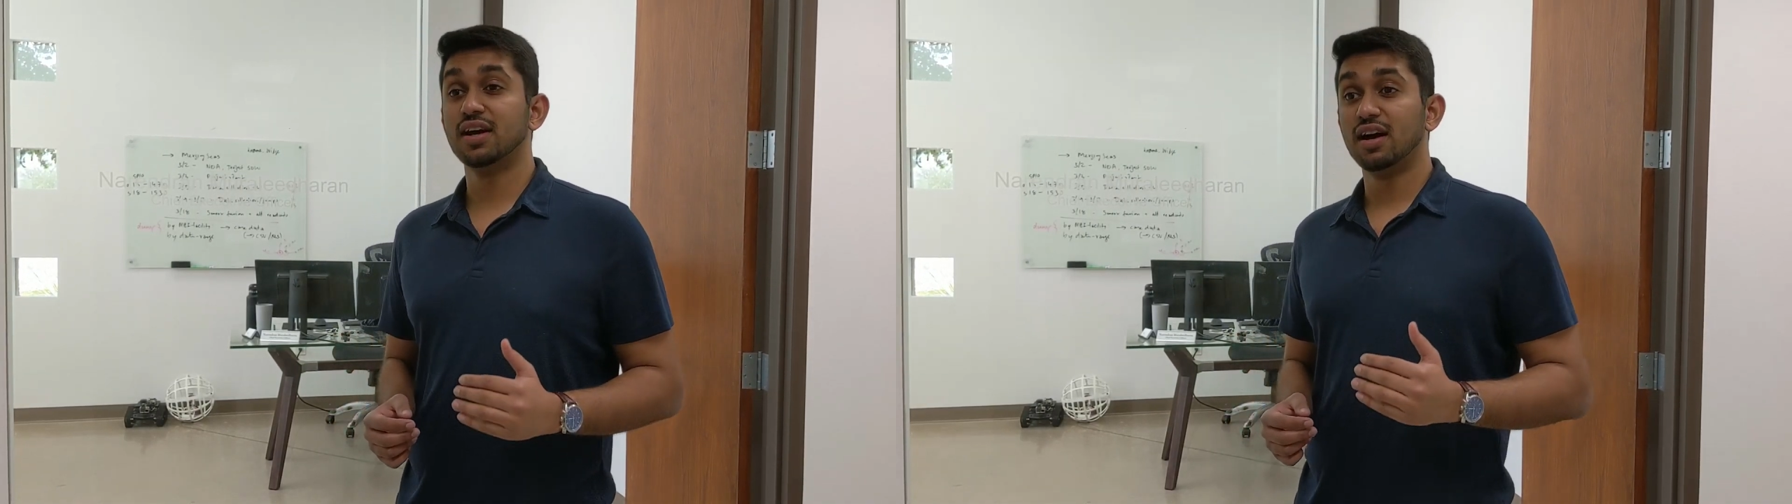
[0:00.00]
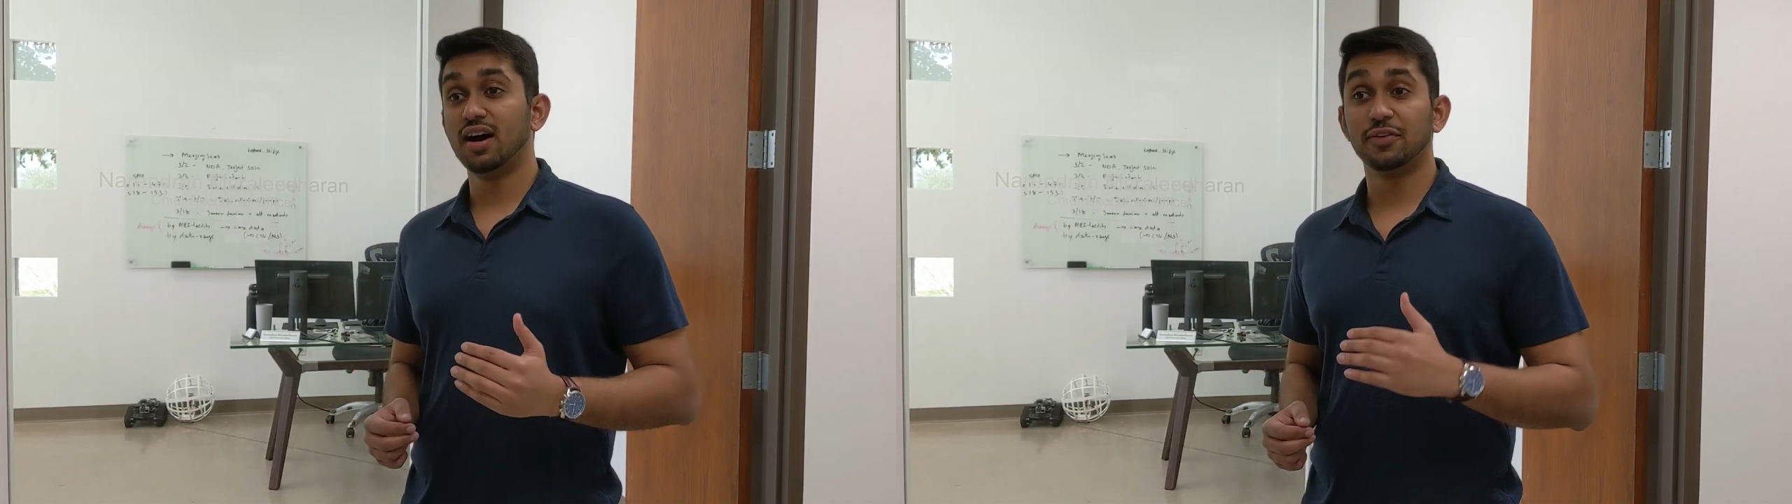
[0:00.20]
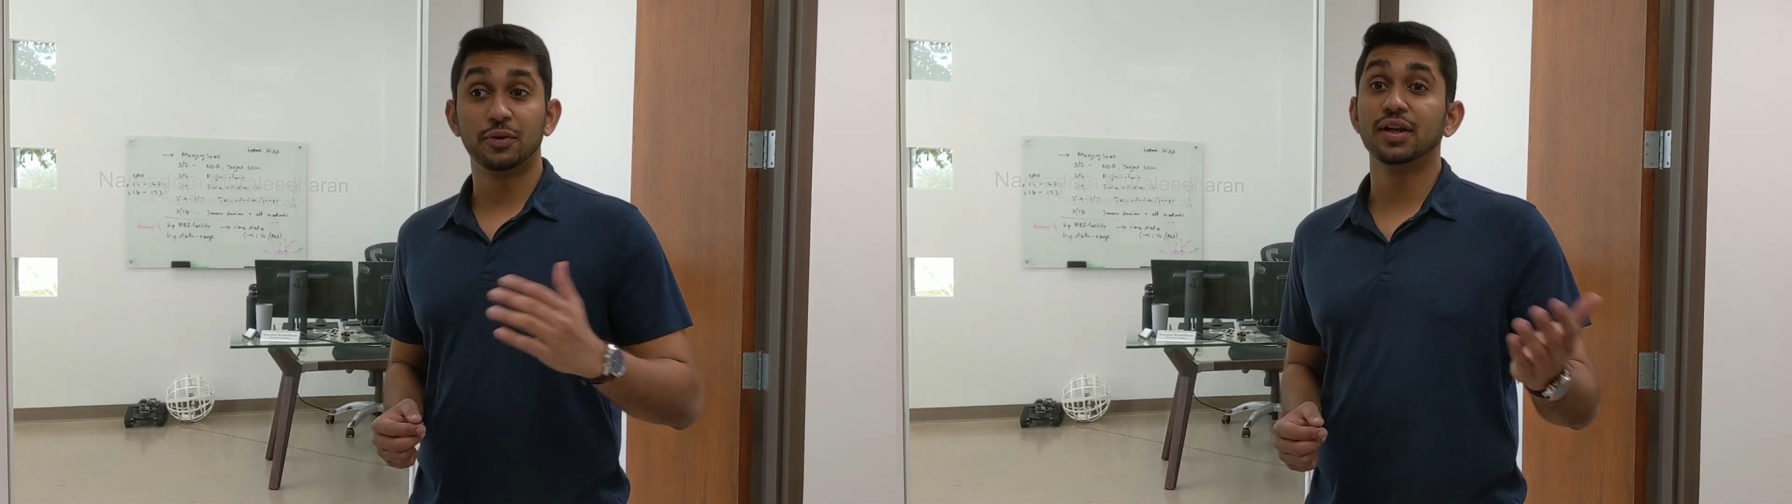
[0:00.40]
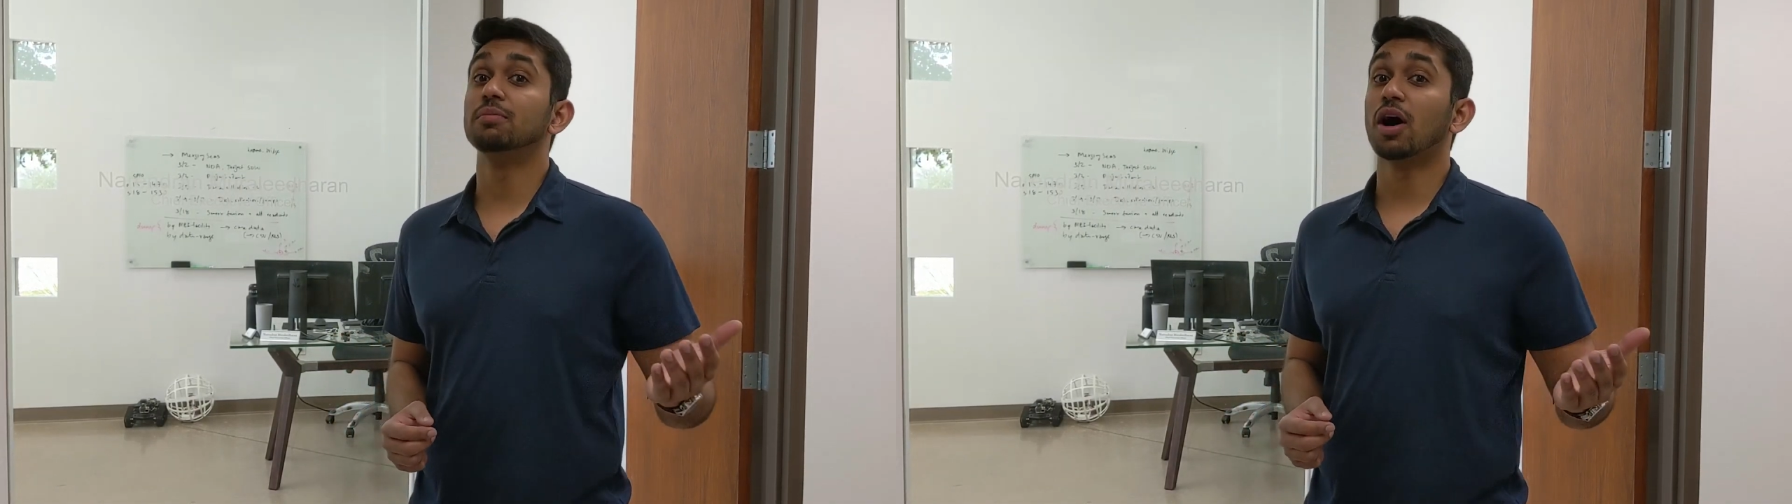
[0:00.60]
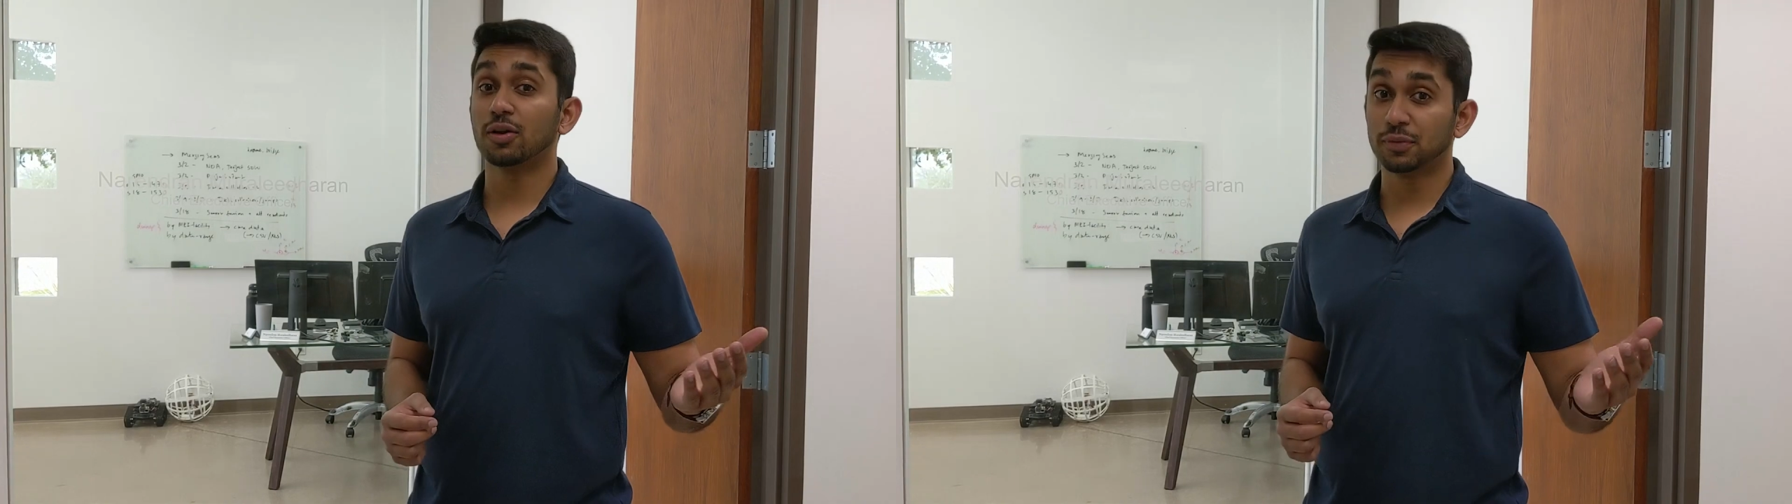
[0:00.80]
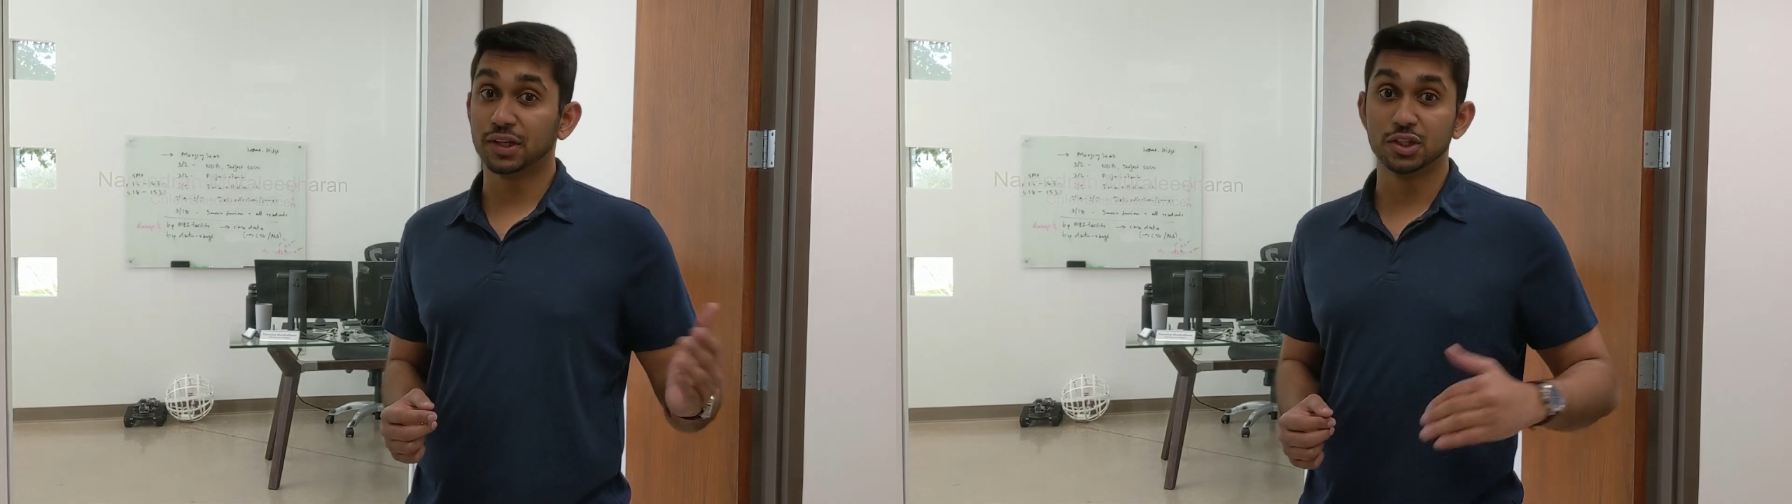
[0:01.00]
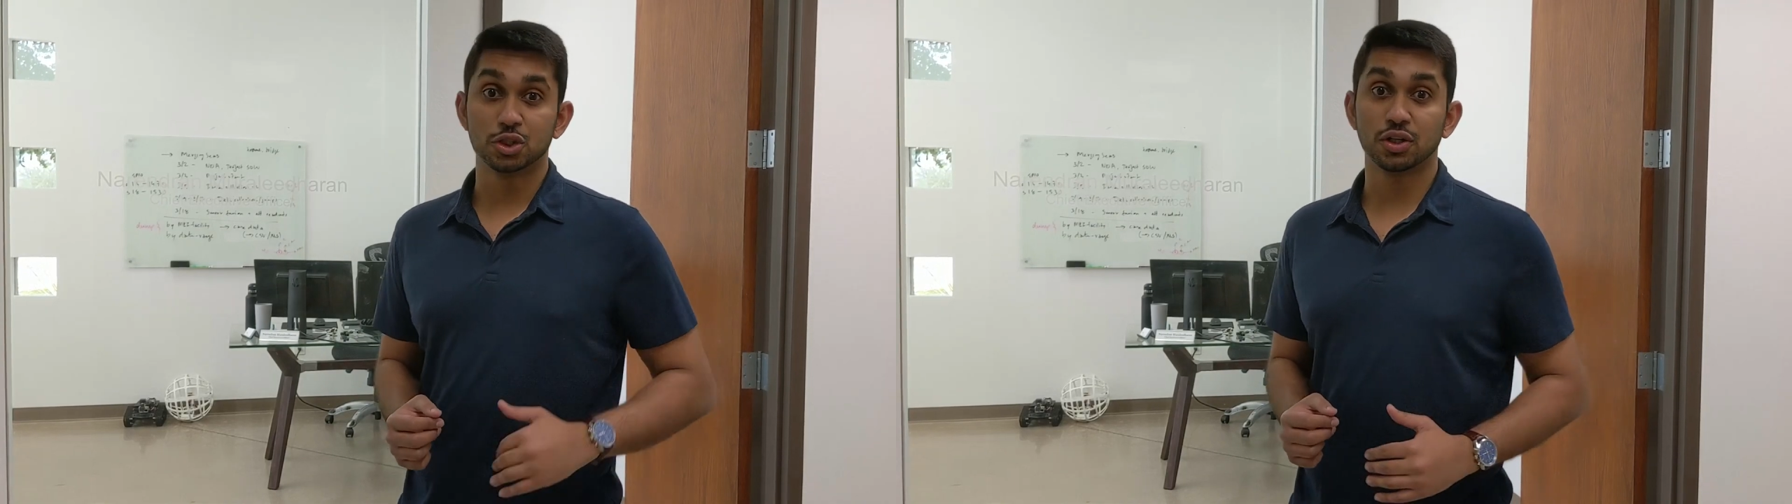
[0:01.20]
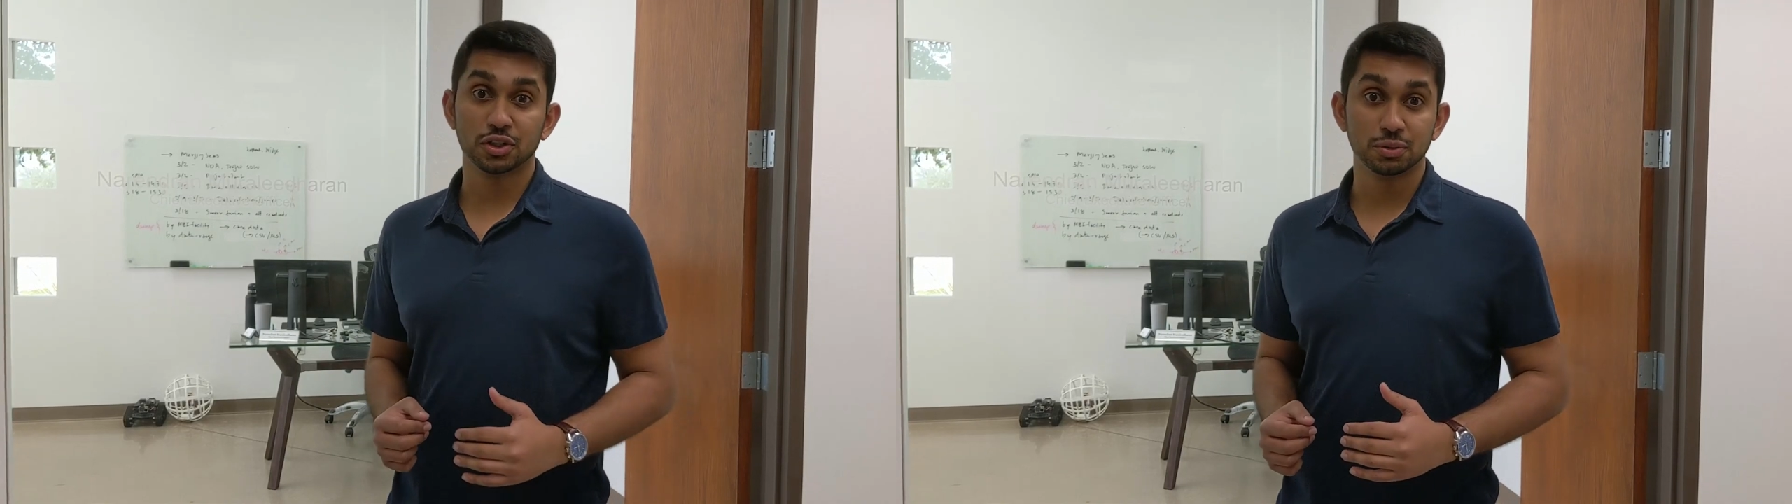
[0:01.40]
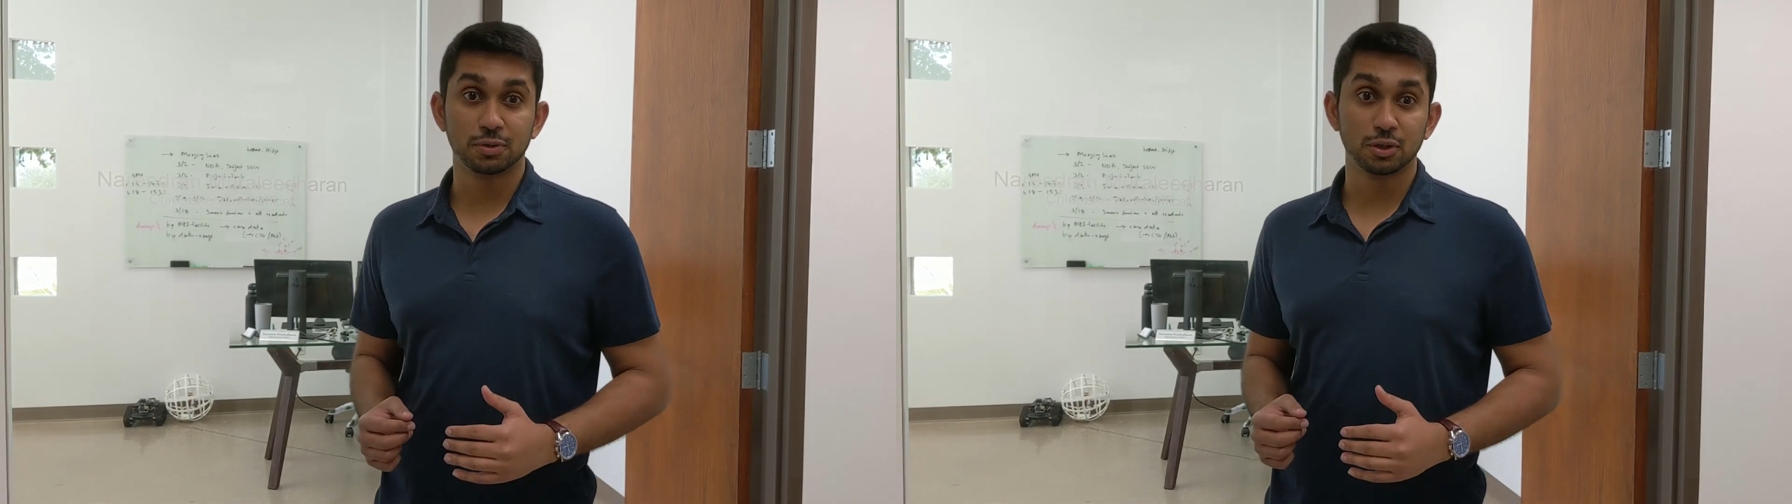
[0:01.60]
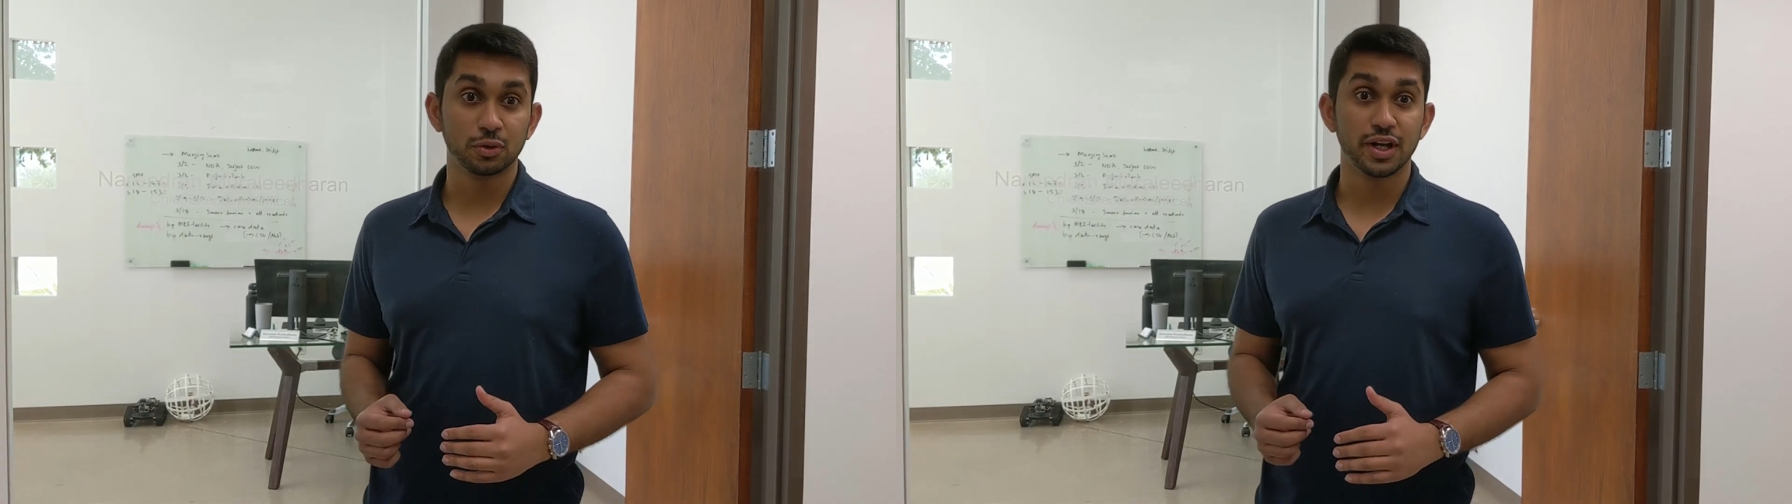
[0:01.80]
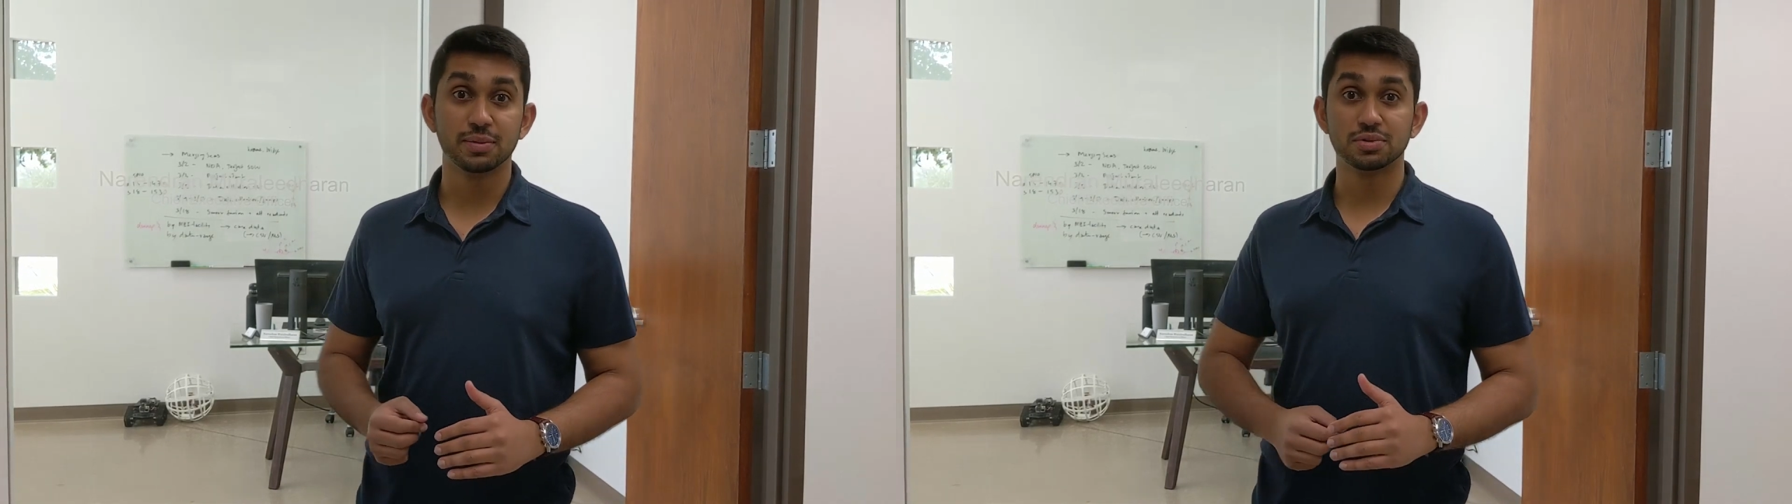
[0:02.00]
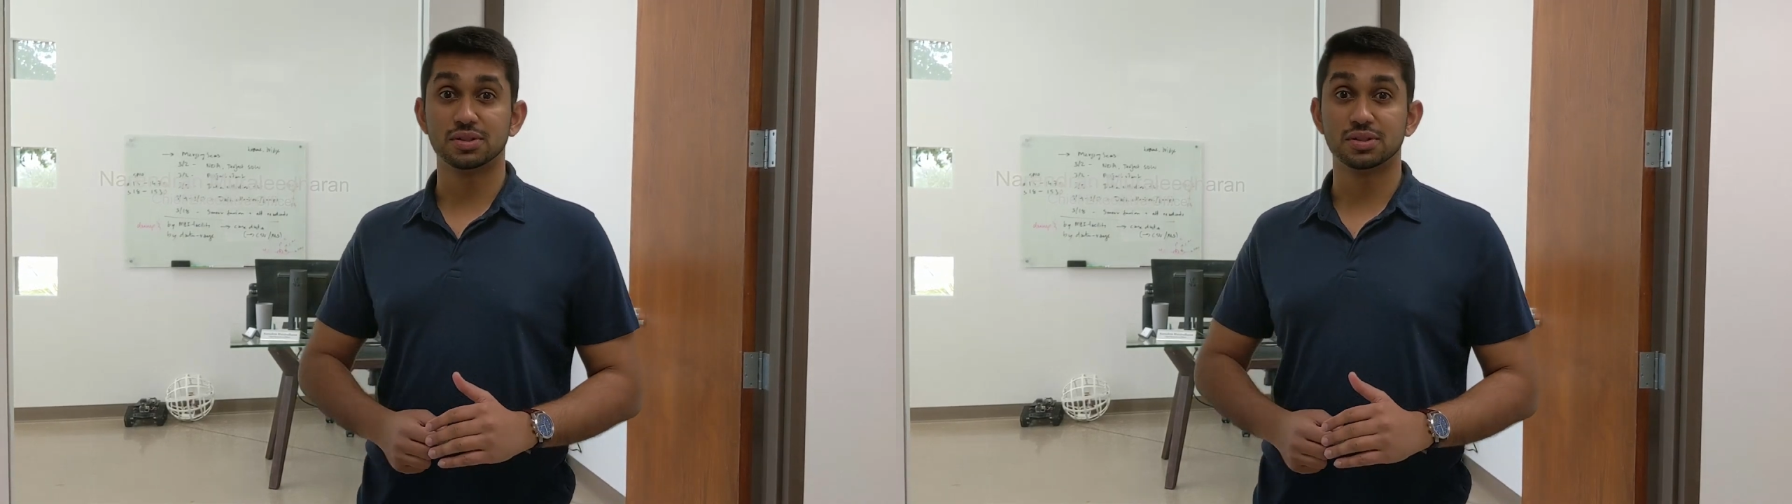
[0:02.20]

3D model reconstruction programs,